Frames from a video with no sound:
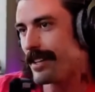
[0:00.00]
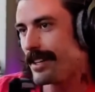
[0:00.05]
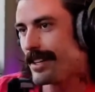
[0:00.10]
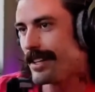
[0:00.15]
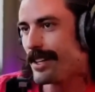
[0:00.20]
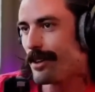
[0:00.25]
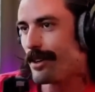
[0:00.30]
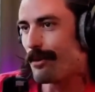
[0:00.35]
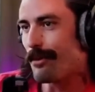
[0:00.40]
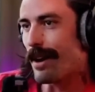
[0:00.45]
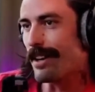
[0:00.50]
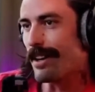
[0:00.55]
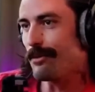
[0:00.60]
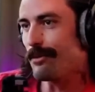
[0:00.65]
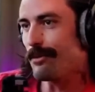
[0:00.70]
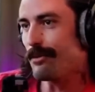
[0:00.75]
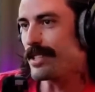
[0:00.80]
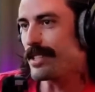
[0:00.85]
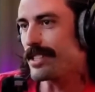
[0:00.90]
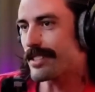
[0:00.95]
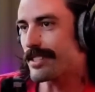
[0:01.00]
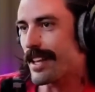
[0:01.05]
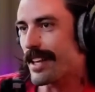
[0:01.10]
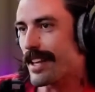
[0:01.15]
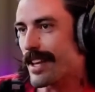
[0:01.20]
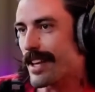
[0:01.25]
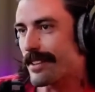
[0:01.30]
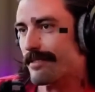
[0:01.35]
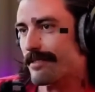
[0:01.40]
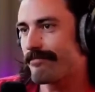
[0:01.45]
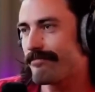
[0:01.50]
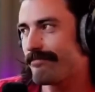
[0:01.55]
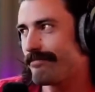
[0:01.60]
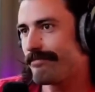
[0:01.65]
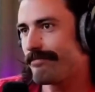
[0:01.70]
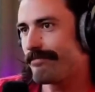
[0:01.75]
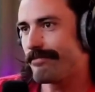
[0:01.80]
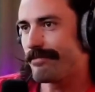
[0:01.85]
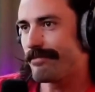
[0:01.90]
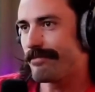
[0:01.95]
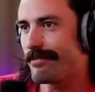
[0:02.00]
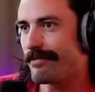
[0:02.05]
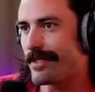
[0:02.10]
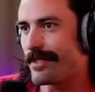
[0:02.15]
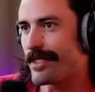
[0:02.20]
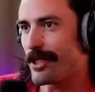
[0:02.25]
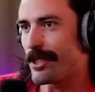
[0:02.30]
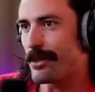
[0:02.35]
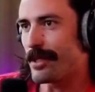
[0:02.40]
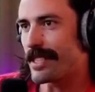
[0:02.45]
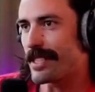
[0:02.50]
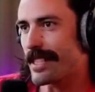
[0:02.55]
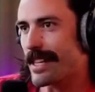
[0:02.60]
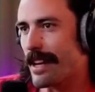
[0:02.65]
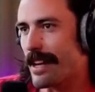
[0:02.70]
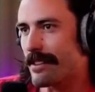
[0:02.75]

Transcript: why don't we just, like, do it together?